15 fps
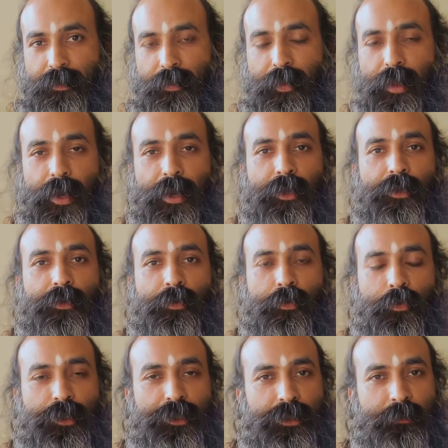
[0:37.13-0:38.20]
that
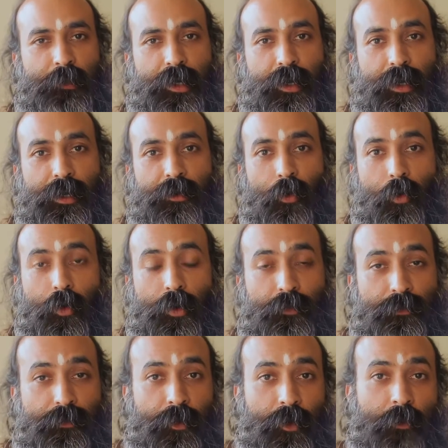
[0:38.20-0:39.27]
which is behind all
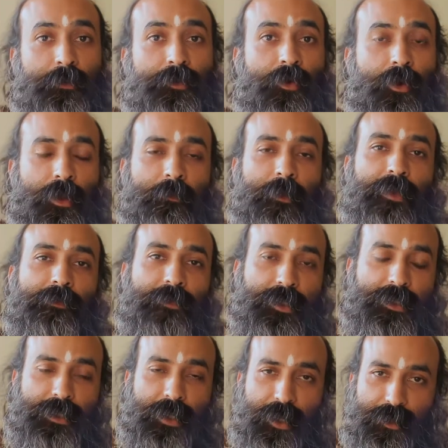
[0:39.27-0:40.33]
forms, all
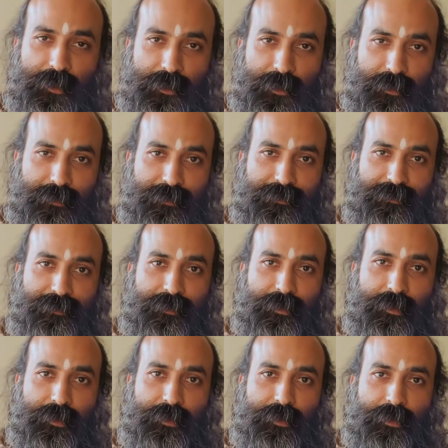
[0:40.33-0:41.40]
manifestation.
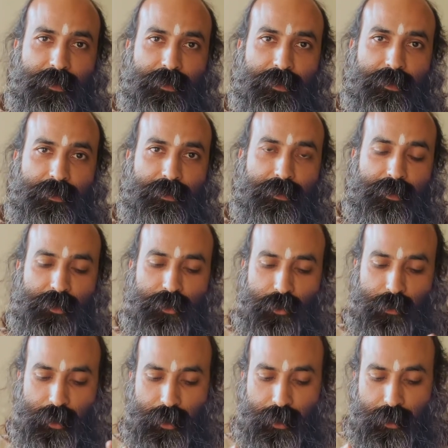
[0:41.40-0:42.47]

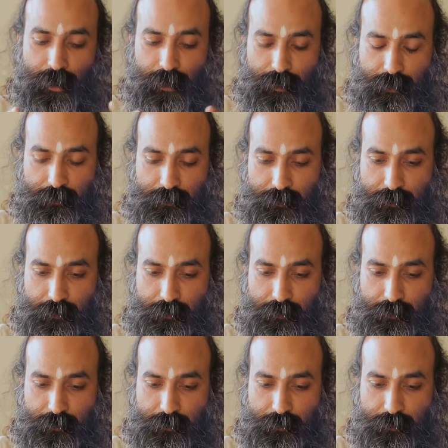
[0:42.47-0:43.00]
So in India,